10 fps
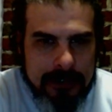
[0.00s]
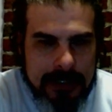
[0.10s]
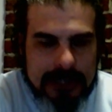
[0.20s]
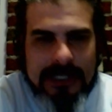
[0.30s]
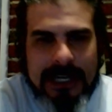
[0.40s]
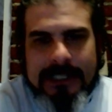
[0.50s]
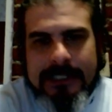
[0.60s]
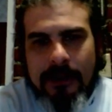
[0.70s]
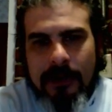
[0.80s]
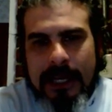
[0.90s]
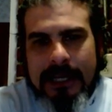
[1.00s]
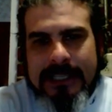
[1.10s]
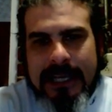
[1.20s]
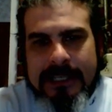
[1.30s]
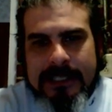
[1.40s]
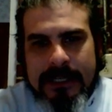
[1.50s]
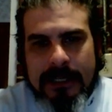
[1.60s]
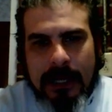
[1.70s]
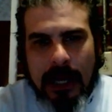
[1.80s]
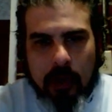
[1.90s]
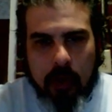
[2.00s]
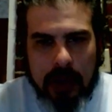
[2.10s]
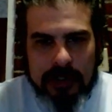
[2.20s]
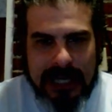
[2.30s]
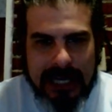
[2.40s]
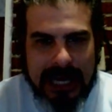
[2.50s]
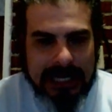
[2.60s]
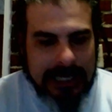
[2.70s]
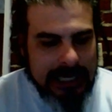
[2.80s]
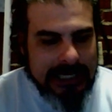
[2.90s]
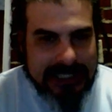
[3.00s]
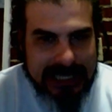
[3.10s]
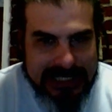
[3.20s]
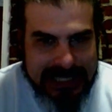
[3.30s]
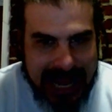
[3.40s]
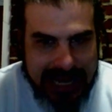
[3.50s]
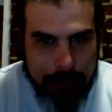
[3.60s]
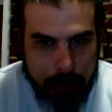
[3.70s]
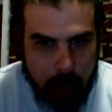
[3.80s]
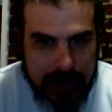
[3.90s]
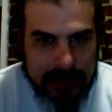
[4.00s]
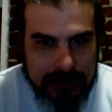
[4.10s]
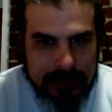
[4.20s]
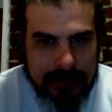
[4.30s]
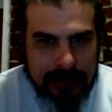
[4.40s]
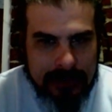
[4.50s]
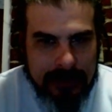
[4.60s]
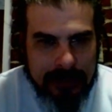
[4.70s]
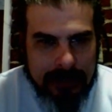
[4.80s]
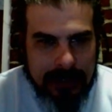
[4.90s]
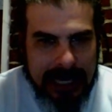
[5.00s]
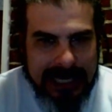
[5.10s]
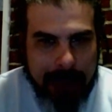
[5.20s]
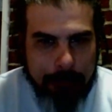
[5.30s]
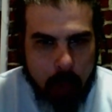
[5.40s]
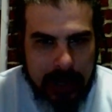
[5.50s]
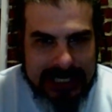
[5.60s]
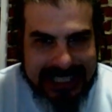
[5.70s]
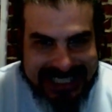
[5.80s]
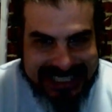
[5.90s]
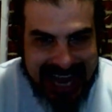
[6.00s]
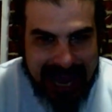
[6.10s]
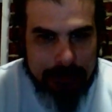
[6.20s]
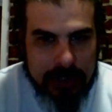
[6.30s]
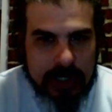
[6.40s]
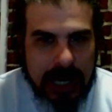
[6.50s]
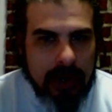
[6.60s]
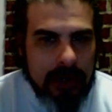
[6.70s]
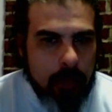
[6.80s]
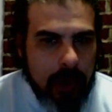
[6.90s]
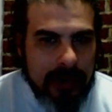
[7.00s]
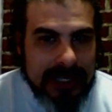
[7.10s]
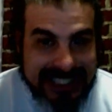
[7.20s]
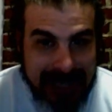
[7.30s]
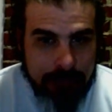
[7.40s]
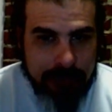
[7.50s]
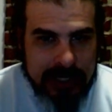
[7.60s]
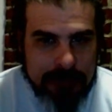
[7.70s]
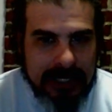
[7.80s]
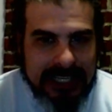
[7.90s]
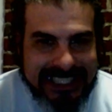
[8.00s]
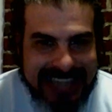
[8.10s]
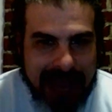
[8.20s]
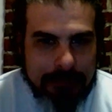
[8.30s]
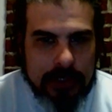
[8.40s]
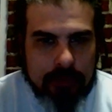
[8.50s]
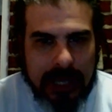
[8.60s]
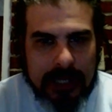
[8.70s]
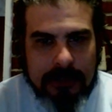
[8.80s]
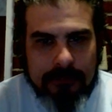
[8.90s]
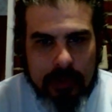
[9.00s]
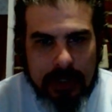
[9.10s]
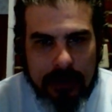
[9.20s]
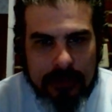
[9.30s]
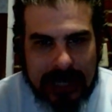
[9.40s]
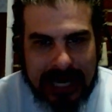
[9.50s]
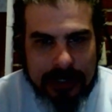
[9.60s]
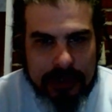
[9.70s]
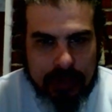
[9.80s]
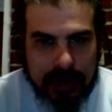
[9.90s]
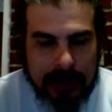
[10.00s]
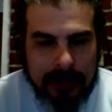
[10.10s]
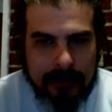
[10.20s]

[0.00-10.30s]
doesn't necessarily exist across that line. It exists at a point. And that point is established not only where itself is, but established relative to the other side of the string.